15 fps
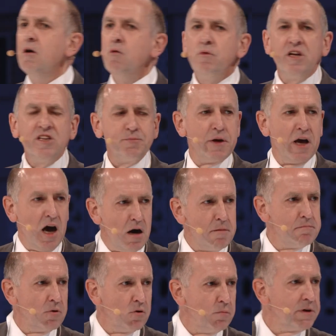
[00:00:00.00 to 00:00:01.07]
We need to be
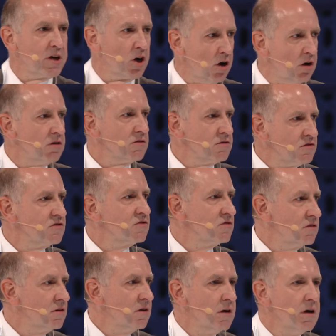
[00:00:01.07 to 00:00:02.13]
humble because
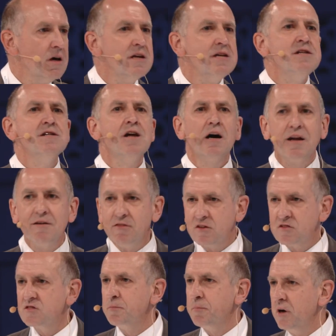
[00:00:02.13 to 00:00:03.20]
none of
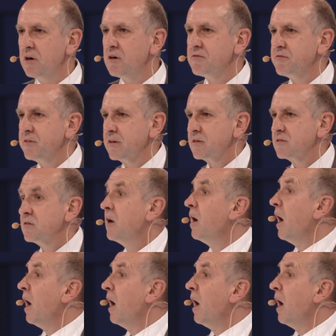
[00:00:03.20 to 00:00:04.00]
us are perfect.